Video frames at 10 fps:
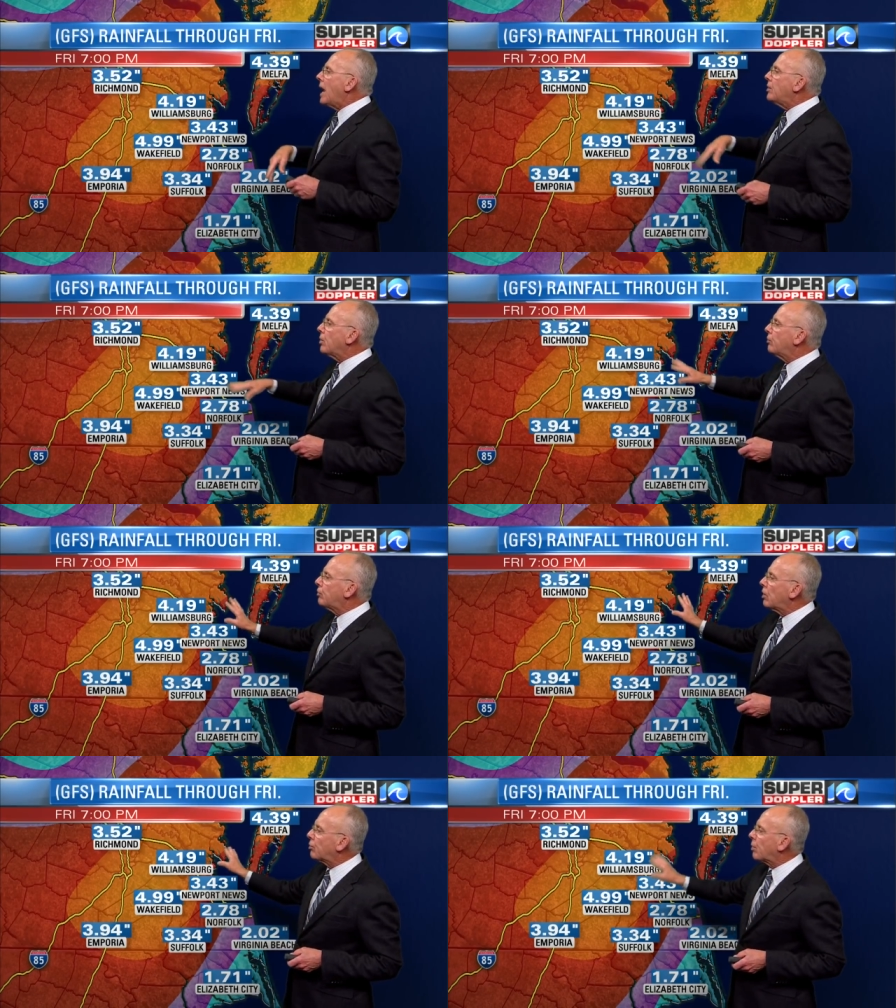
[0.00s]
And you can
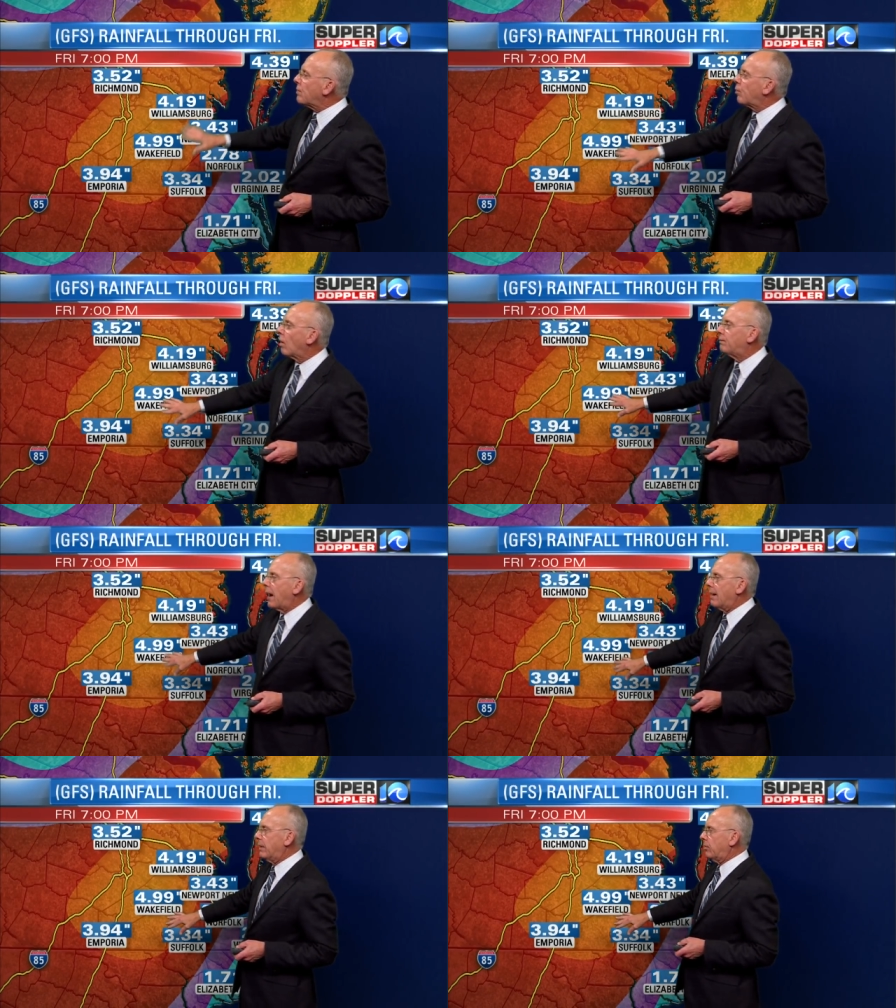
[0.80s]
see three, four,
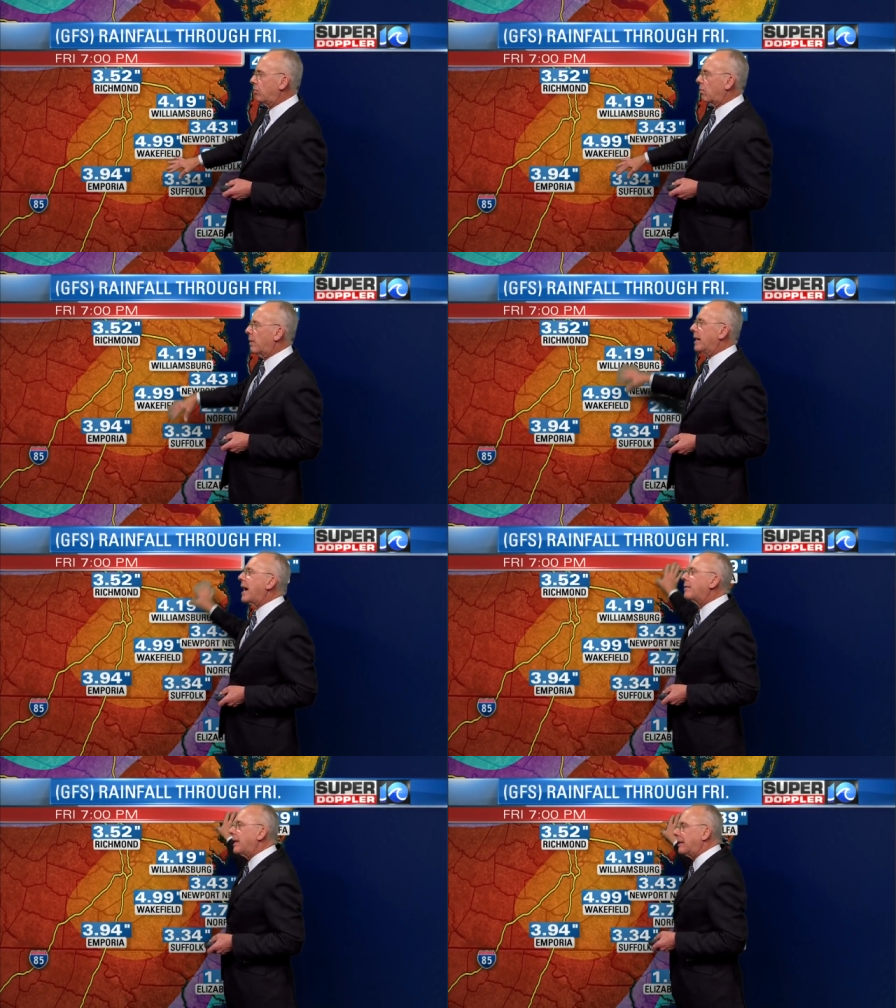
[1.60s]
five inches of rain.
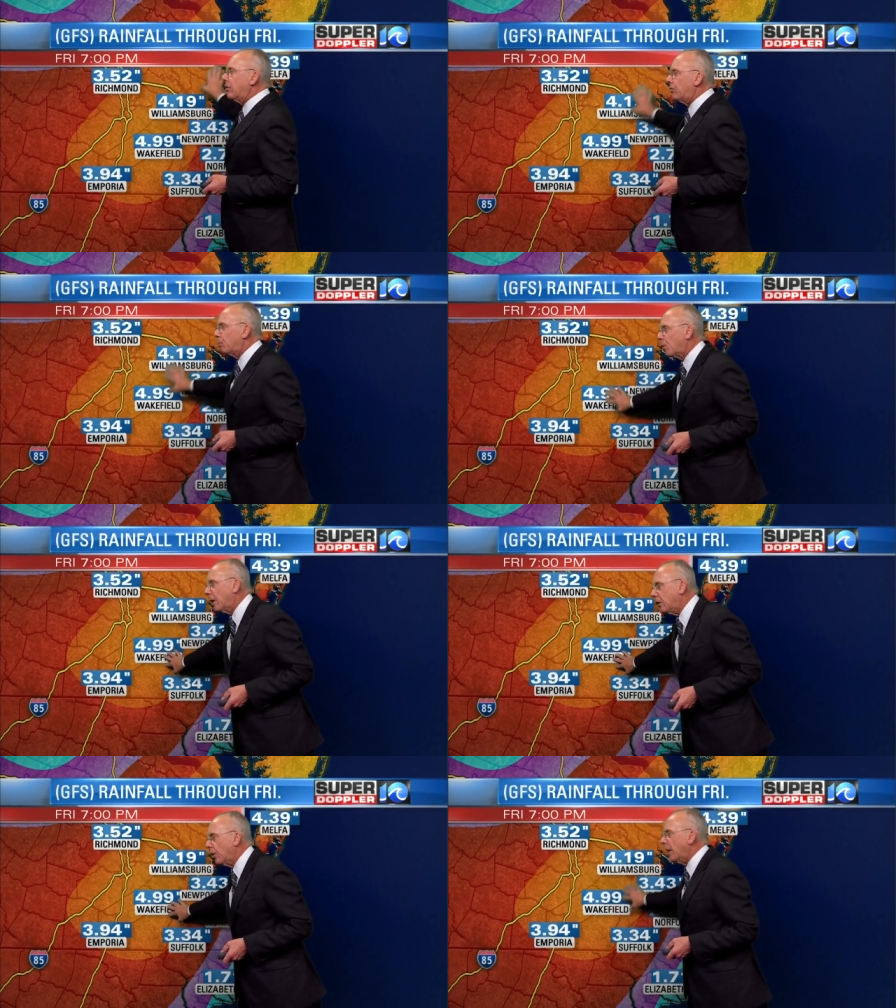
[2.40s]
I think this is
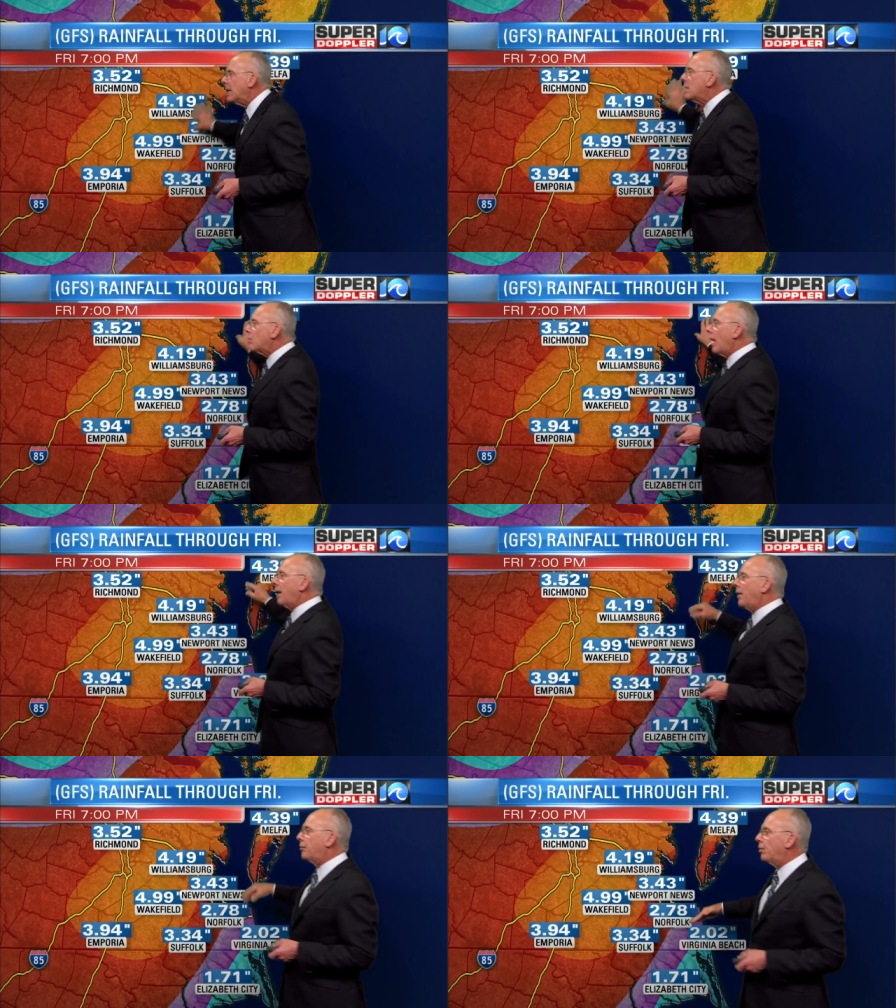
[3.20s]
pretty good
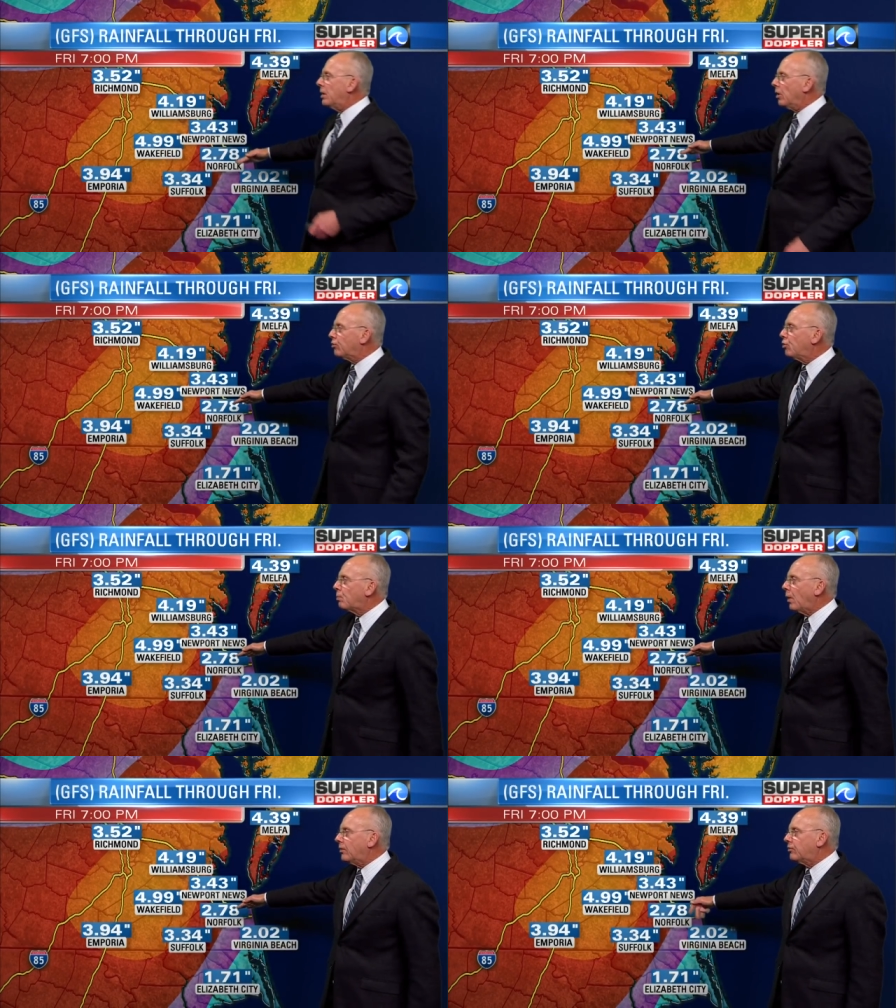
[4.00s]
right on through here.
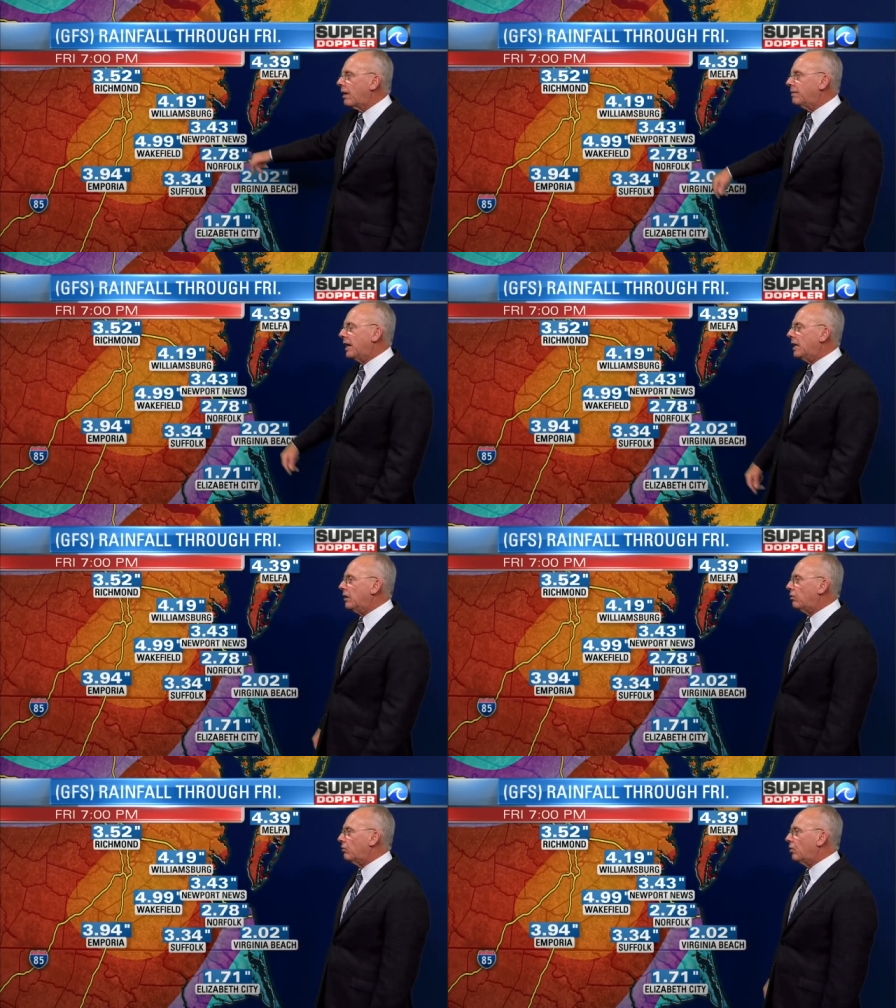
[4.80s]
2.78
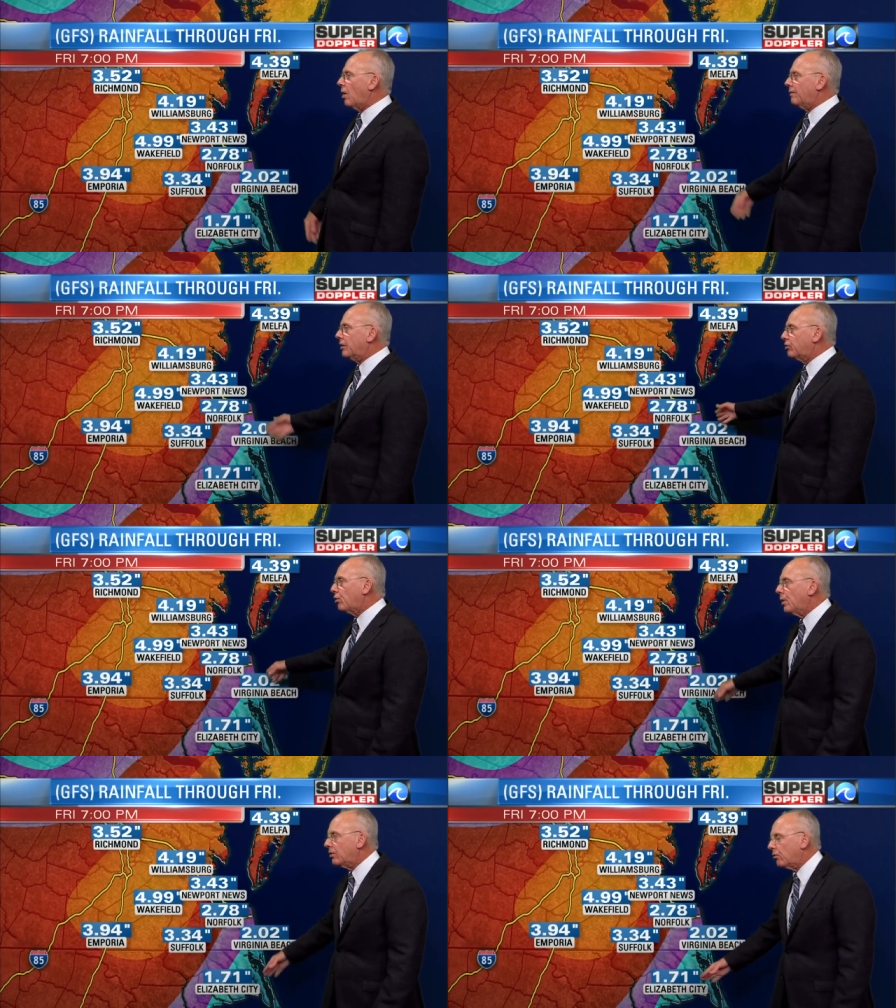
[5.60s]
inches in Norfolk,
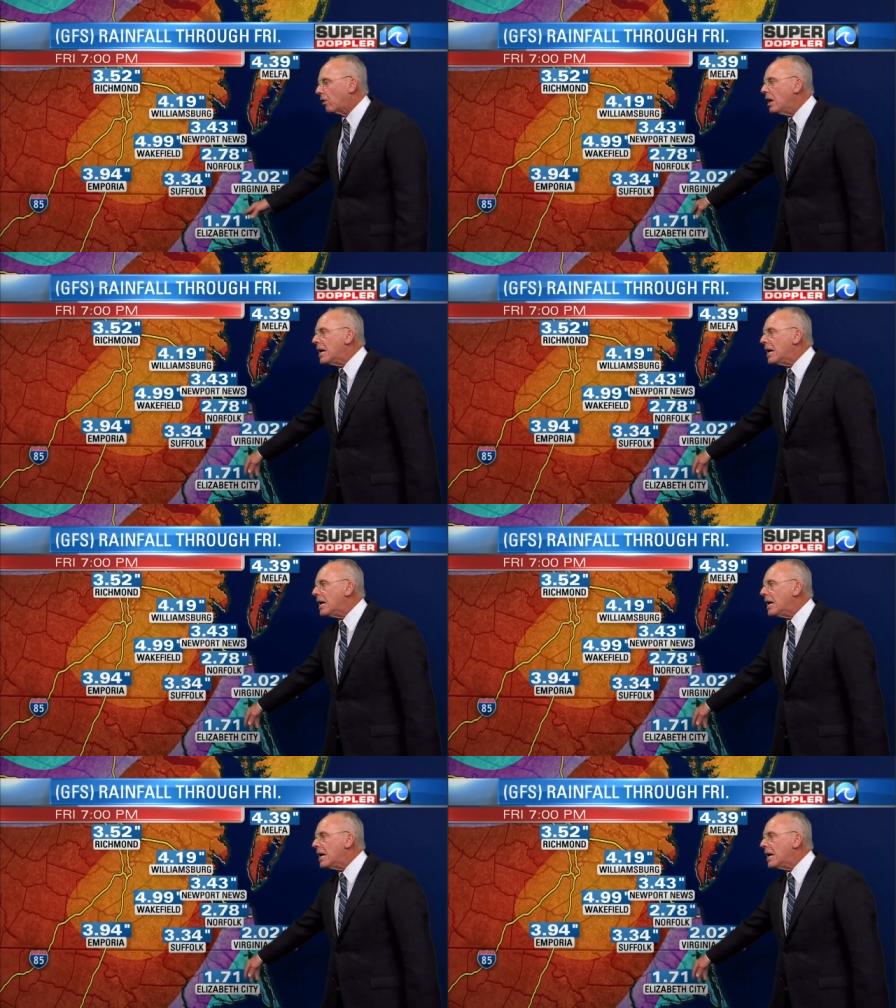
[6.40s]
two inches,